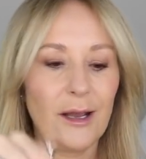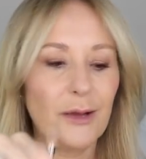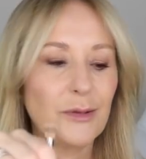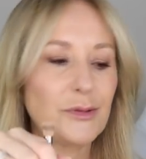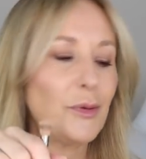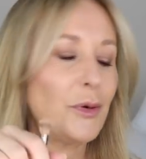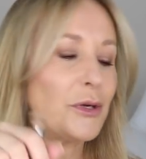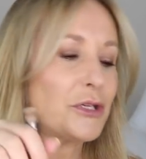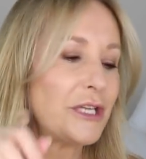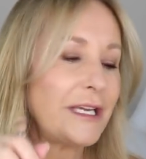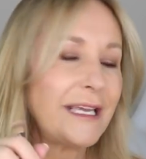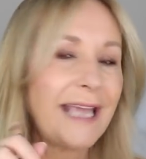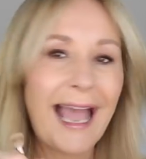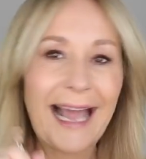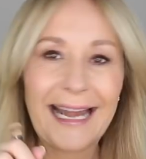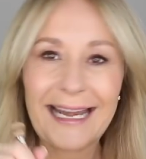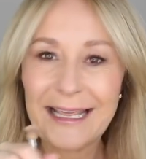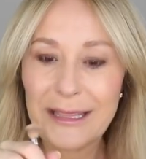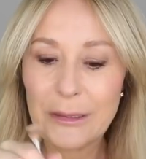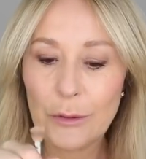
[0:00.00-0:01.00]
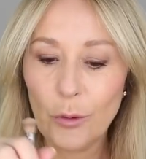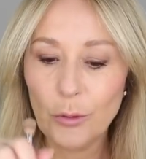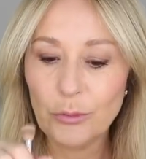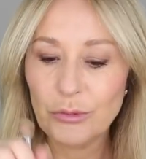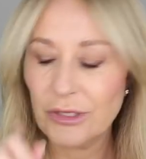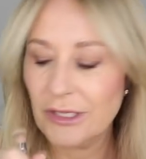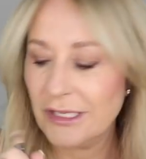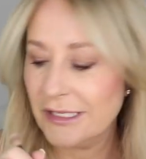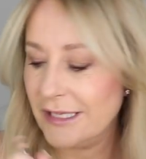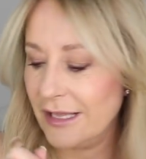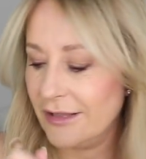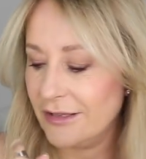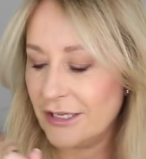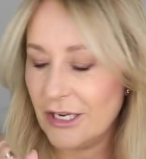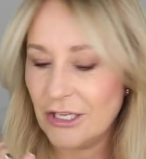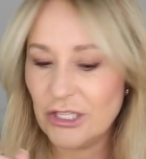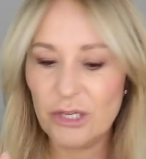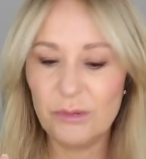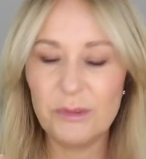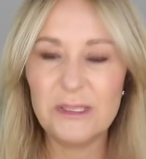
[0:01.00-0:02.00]
I was watching Callie Thorpe do this the other
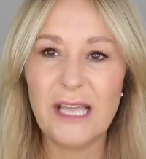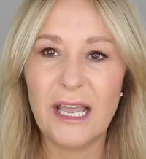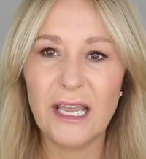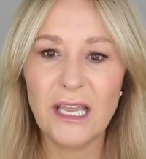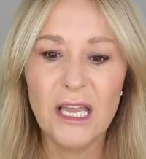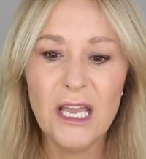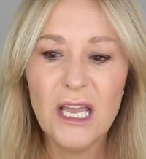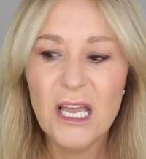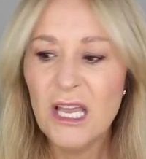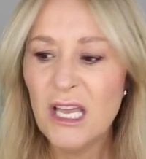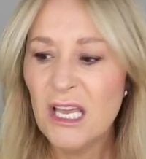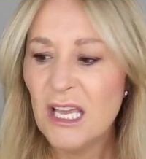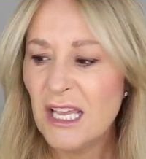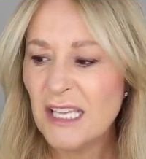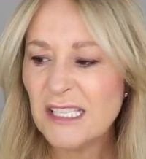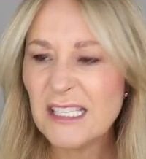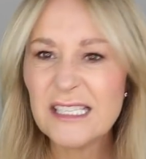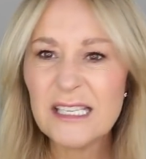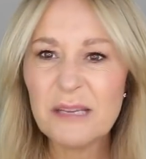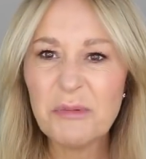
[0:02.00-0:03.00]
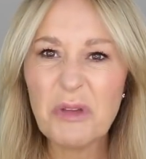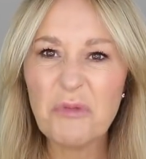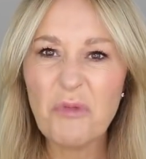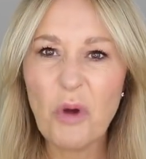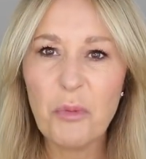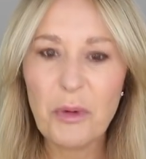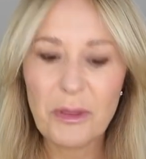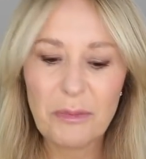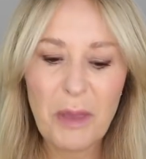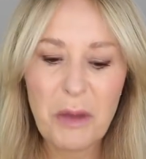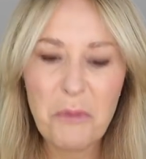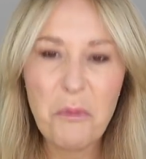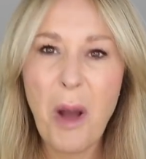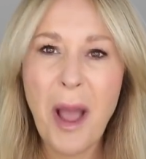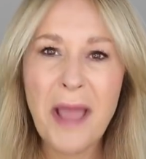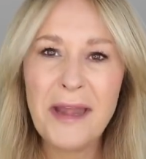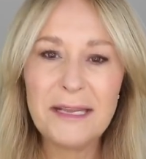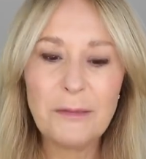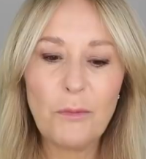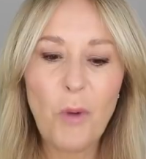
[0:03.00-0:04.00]
day, and she was saying, is there something wrong with me?
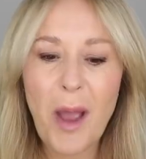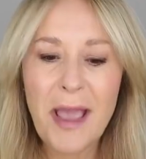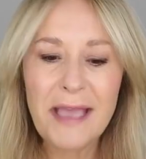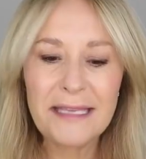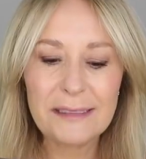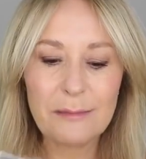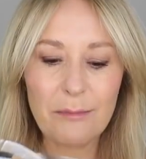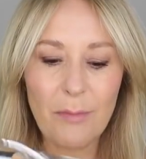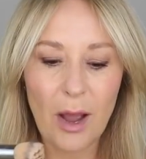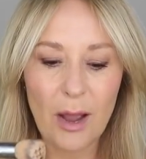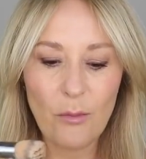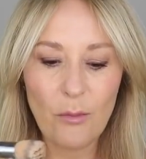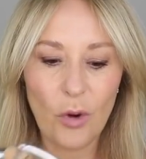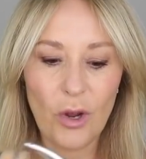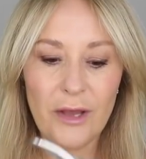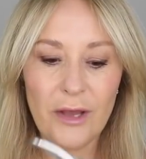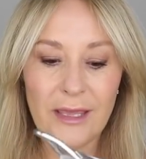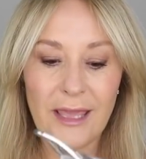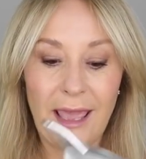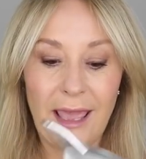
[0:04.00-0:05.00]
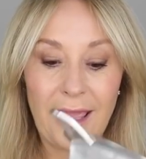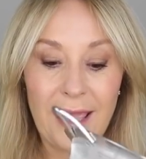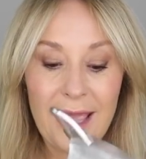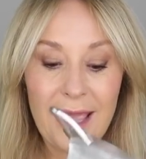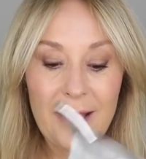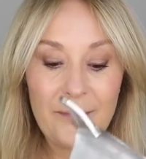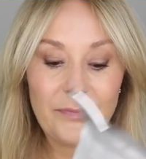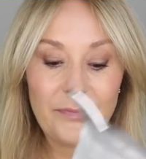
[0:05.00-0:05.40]
Why isn't mine working?